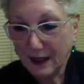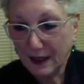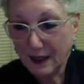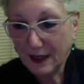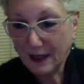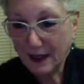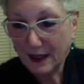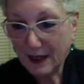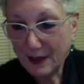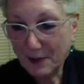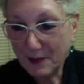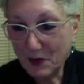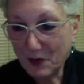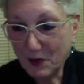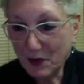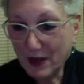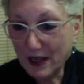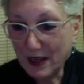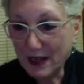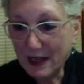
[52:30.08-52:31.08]

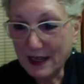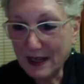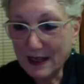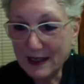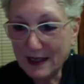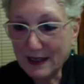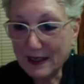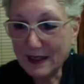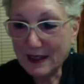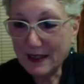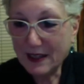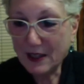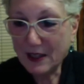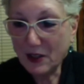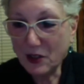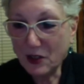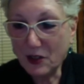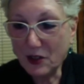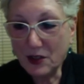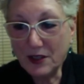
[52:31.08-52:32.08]
Marie has
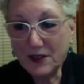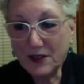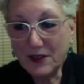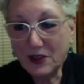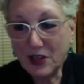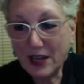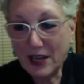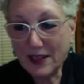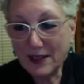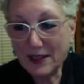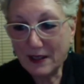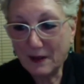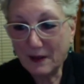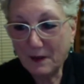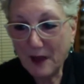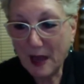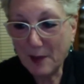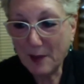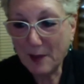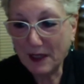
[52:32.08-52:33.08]
continued, the Jackson
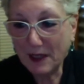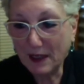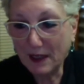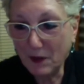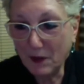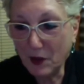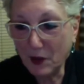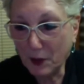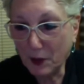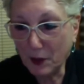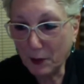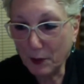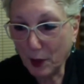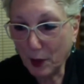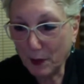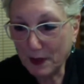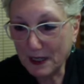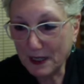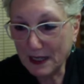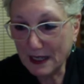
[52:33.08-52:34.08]
family lived on the
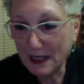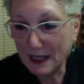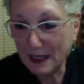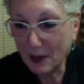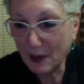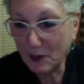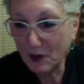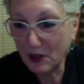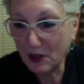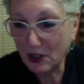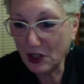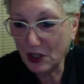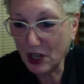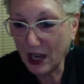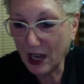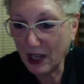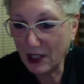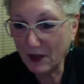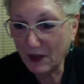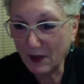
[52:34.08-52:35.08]
property and were in
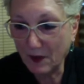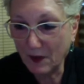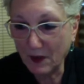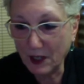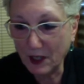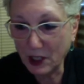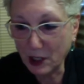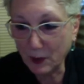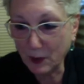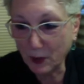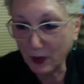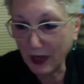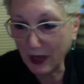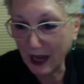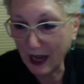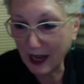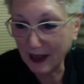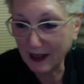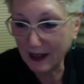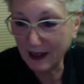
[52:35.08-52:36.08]
charge of the vegetable
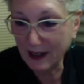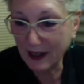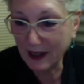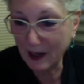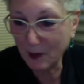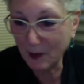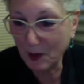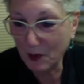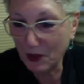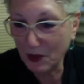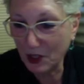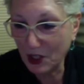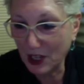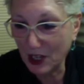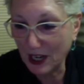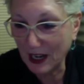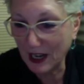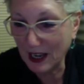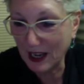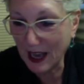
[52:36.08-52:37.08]
garden, and we would
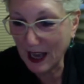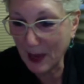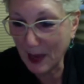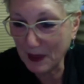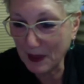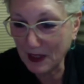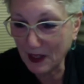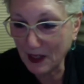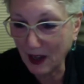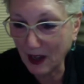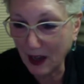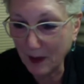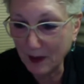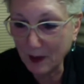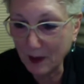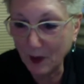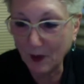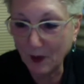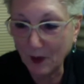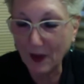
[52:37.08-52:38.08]
share happy times
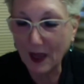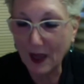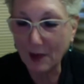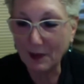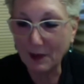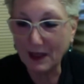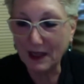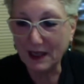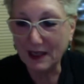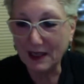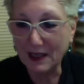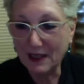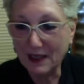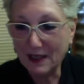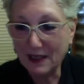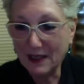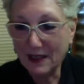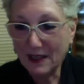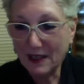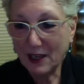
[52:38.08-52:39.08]
with family
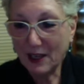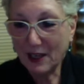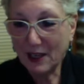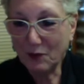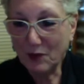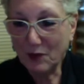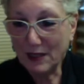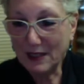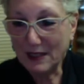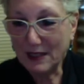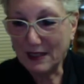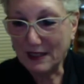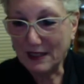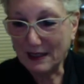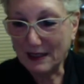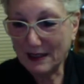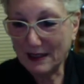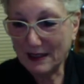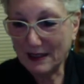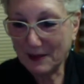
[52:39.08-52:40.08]
and
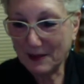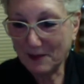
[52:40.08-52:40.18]
residents.